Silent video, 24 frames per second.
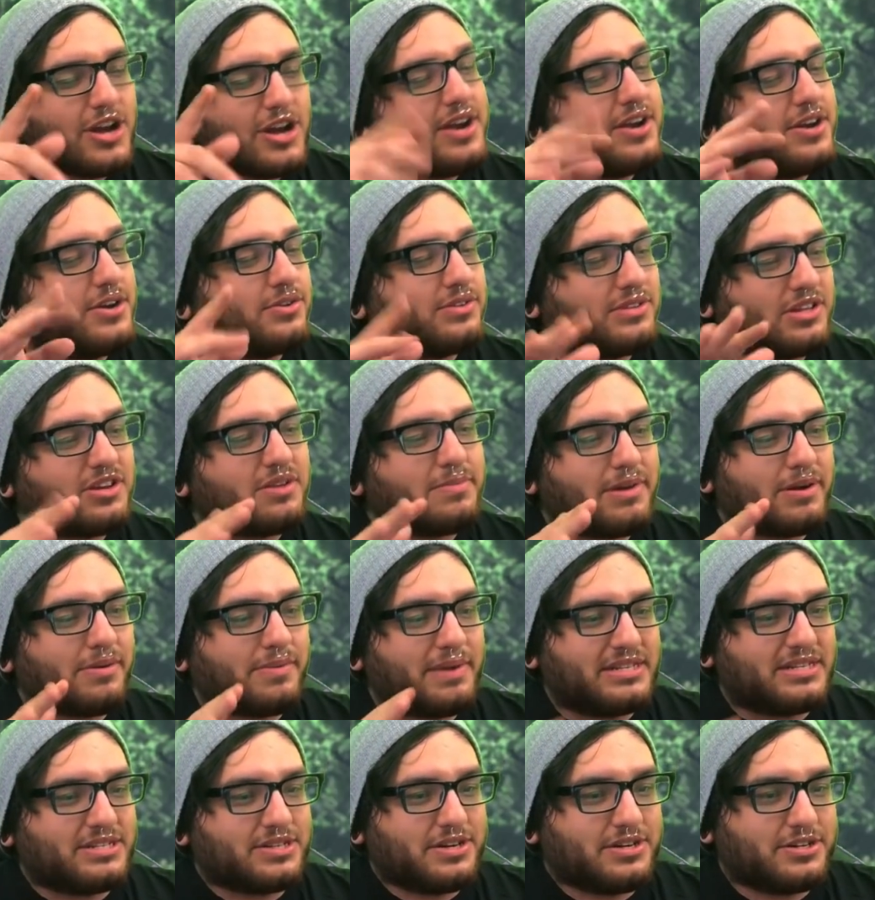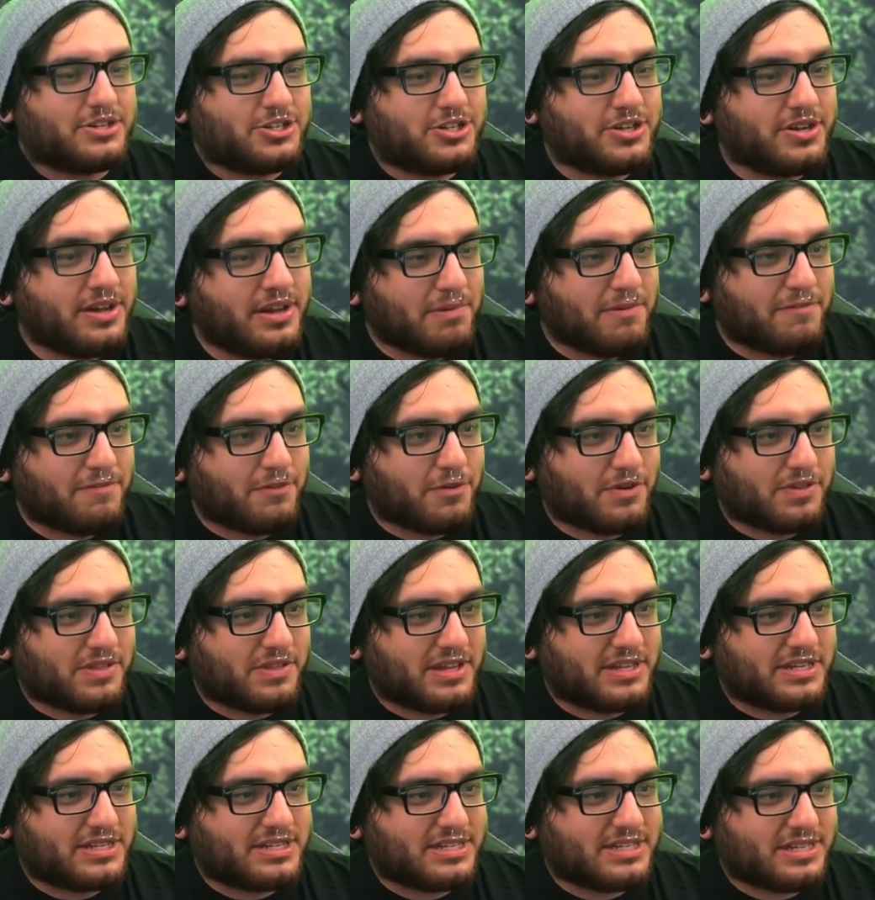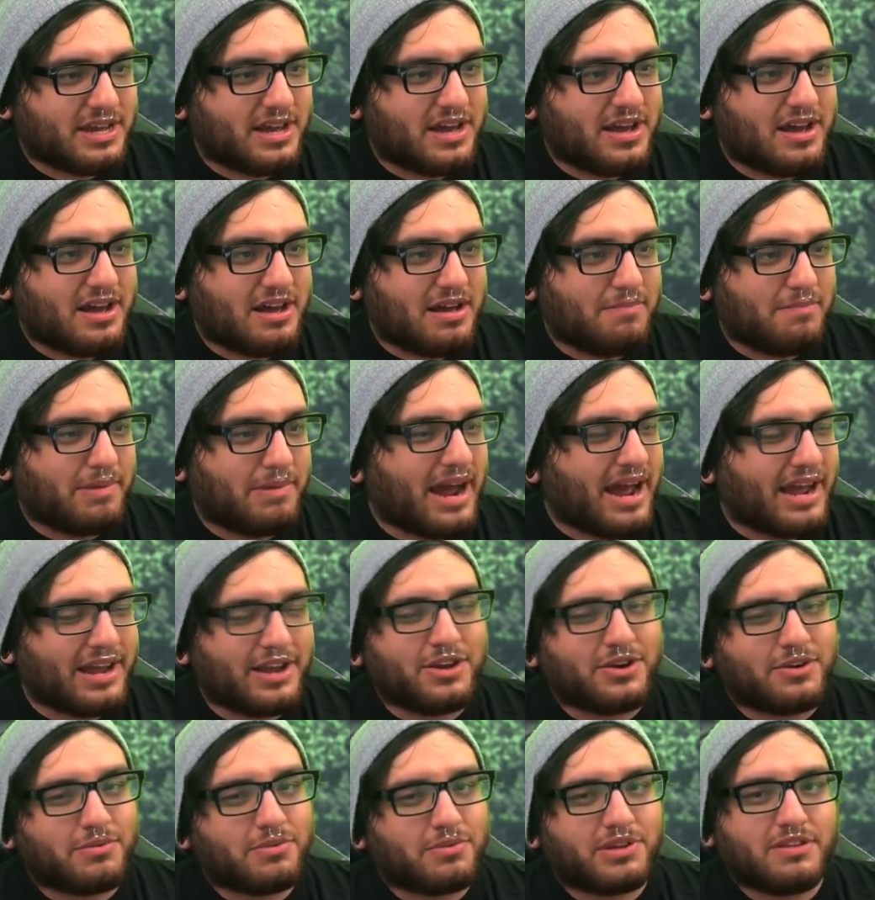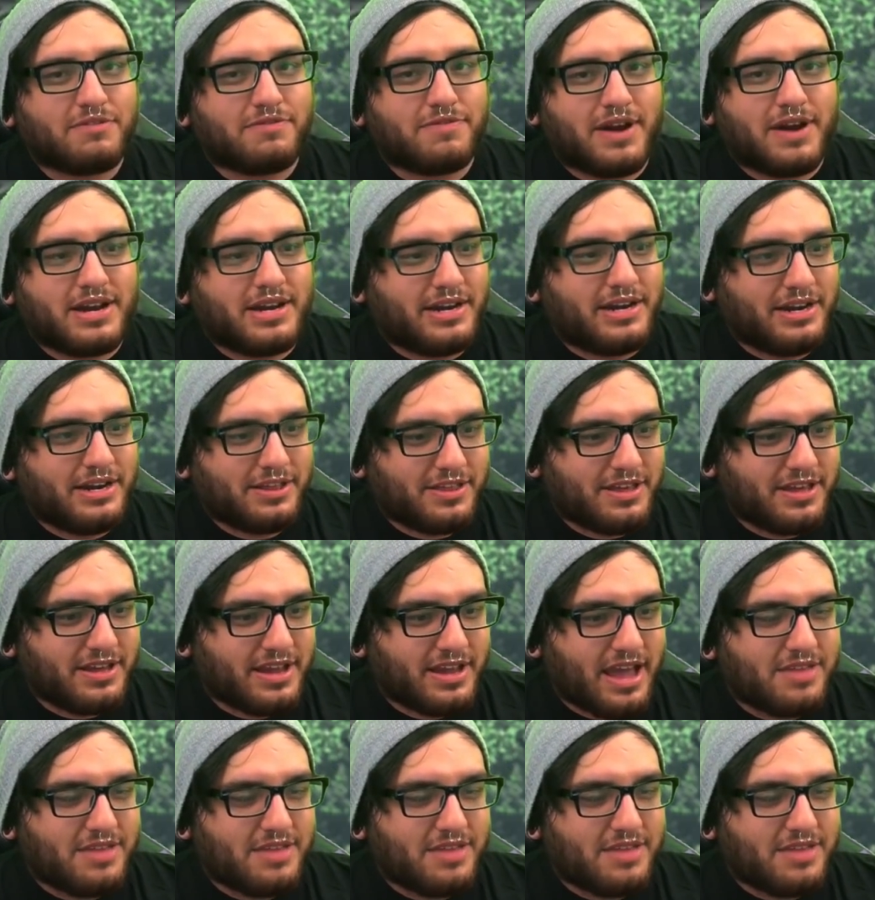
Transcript: do a little bit of research before this, but I couldn't really find anything.